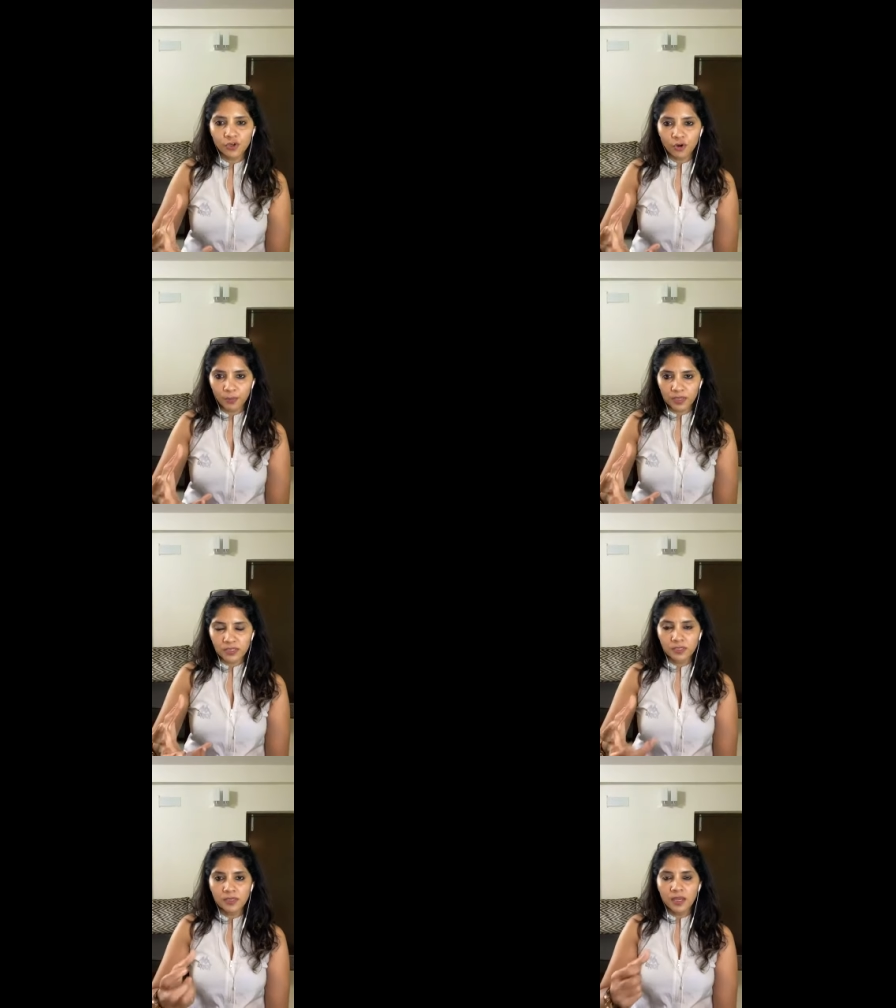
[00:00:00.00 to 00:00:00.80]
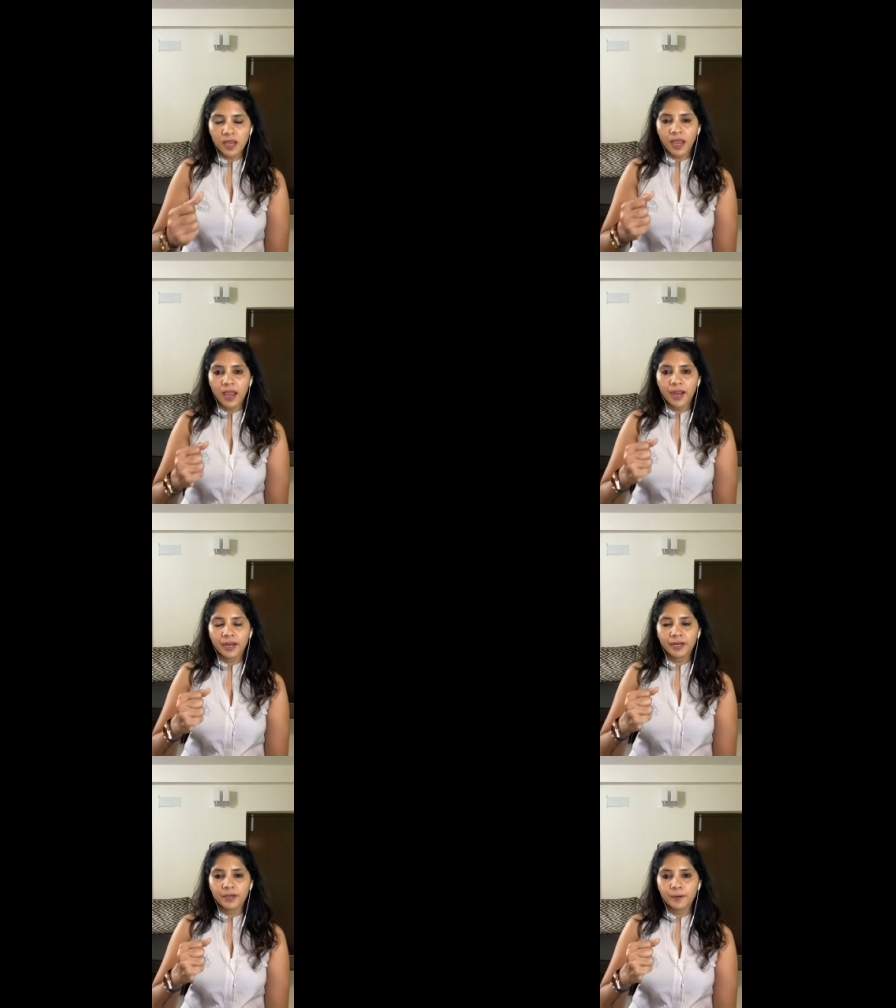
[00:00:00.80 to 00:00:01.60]
your muscle,
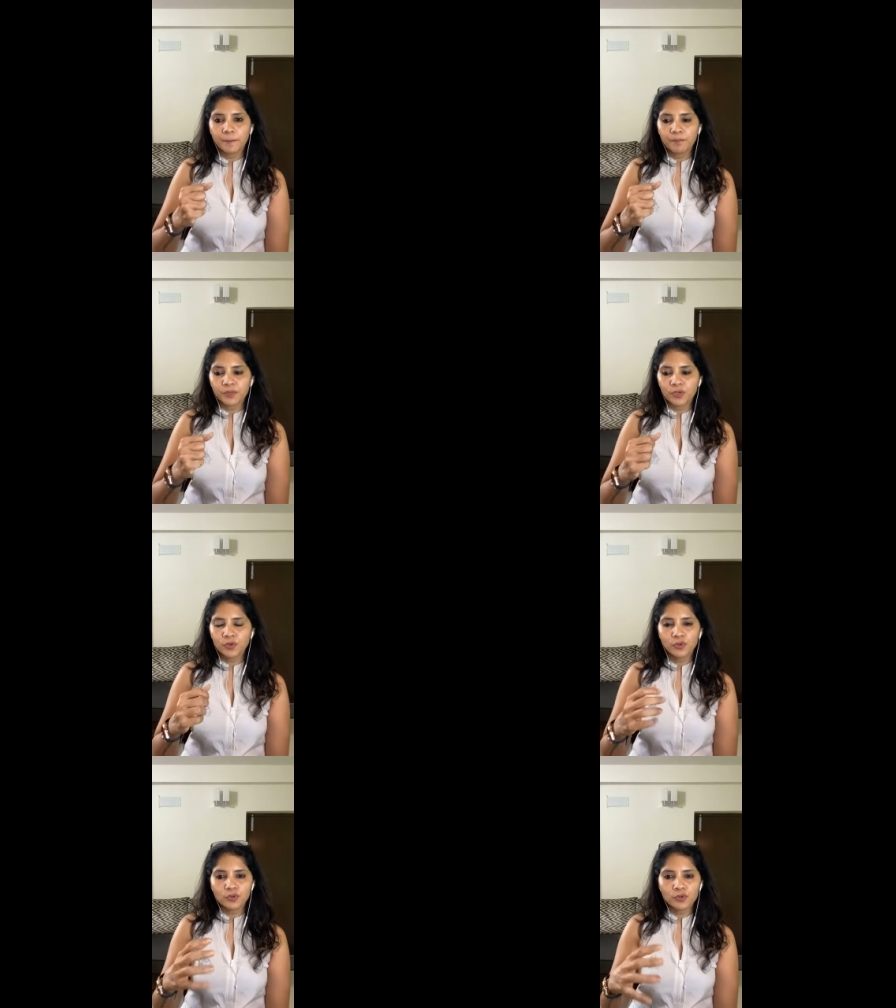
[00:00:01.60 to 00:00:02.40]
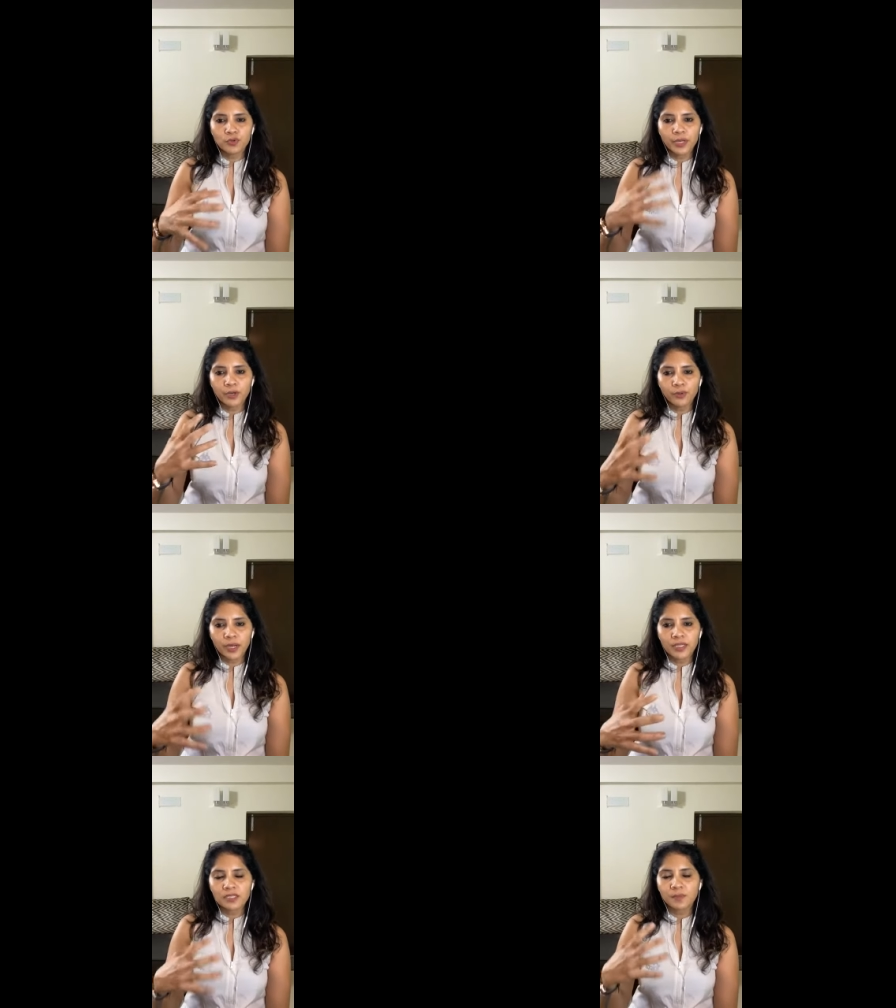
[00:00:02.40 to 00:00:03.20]
and um, you know you you tend to
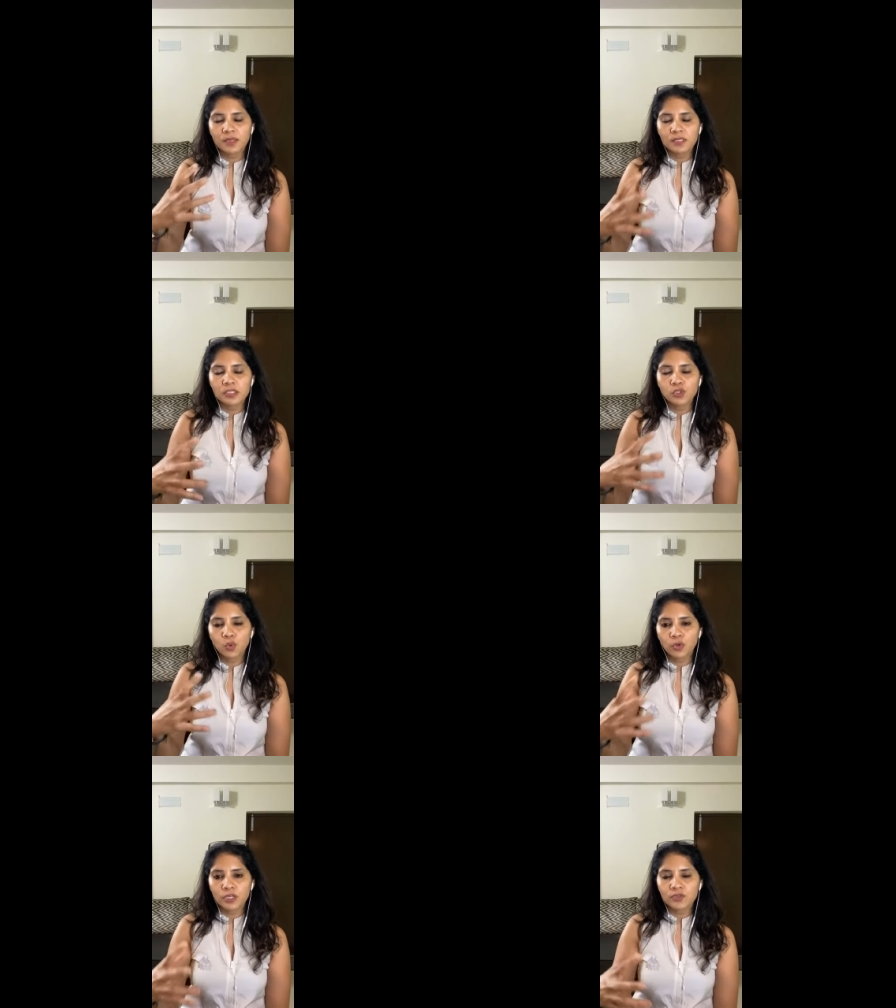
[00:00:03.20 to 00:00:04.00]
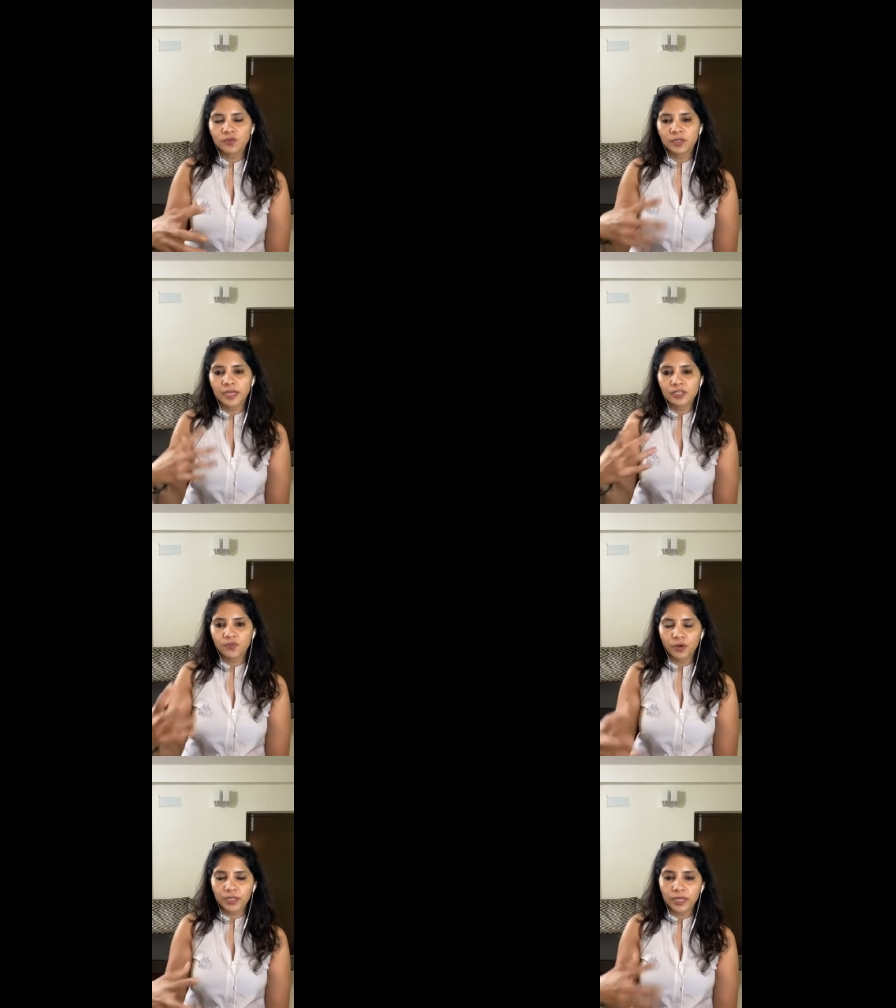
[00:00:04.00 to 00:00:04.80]
get this muscle soreness for the next
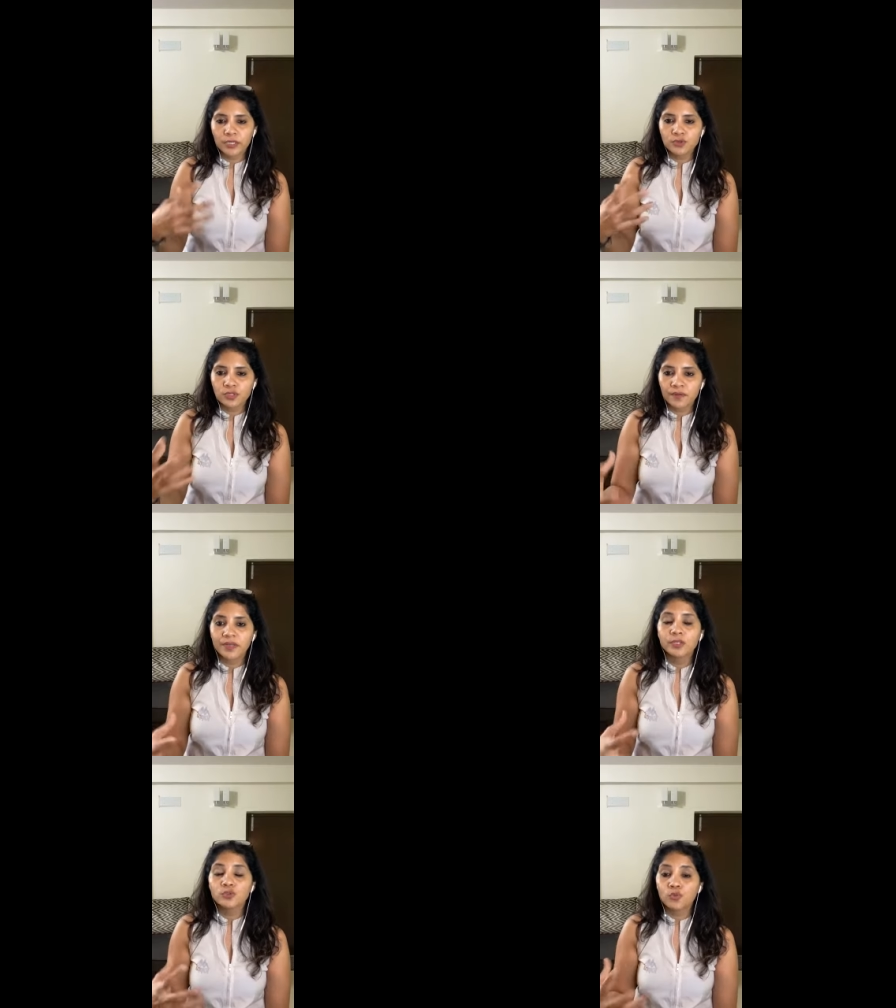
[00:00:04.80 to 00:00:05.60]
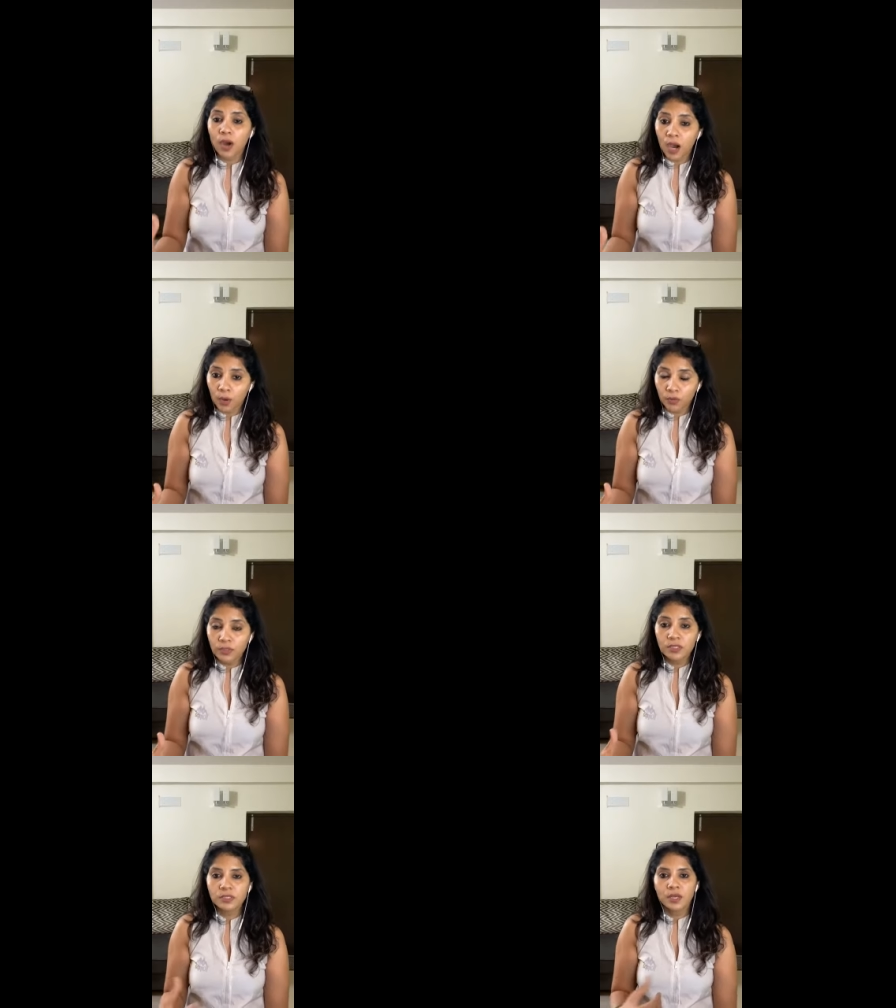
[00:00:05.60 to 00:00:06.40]
48 to 72
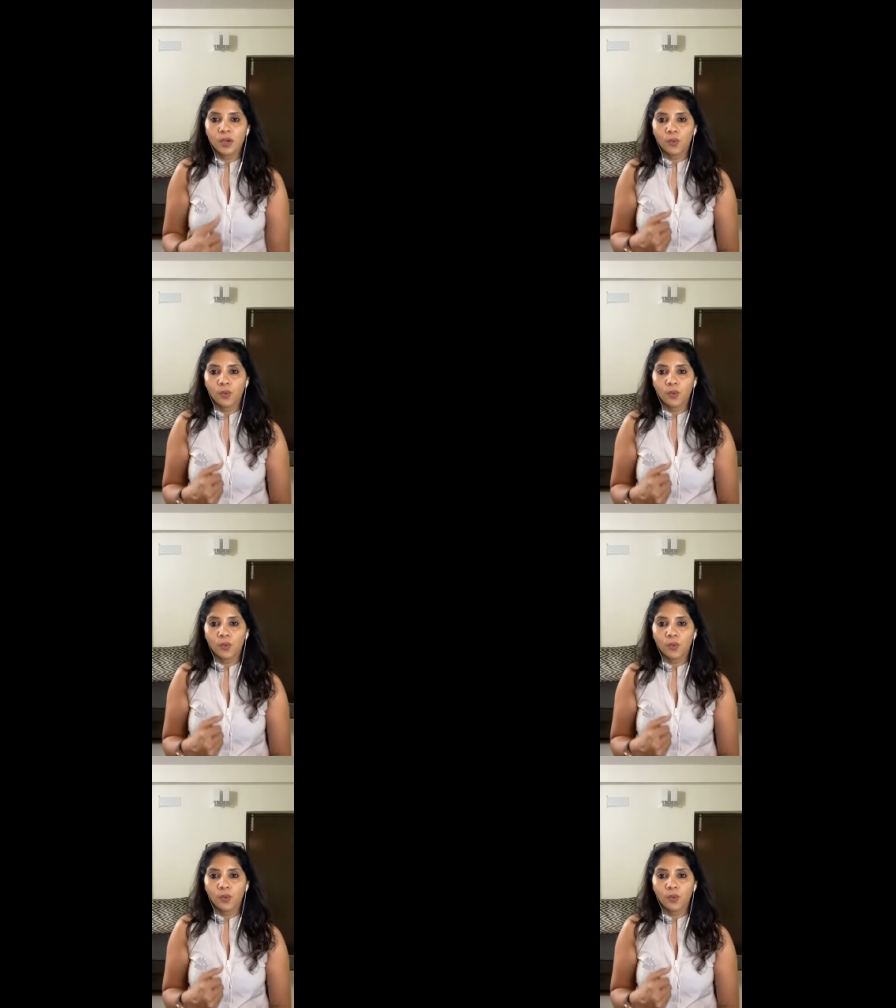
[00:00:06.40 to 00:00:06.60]
hours,